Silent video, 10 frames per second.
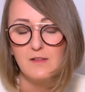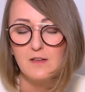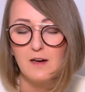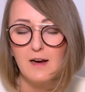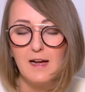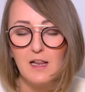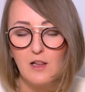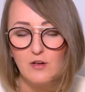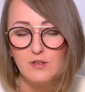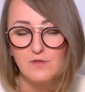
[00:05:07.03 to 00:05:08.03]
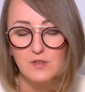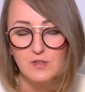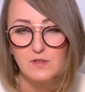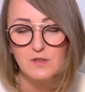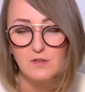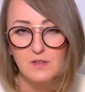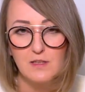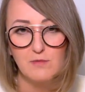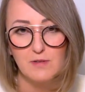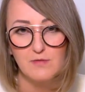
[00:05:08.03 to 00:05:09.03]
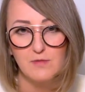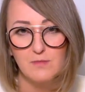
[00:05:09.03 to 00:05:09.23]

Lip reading: There are a lot of issues to deal with.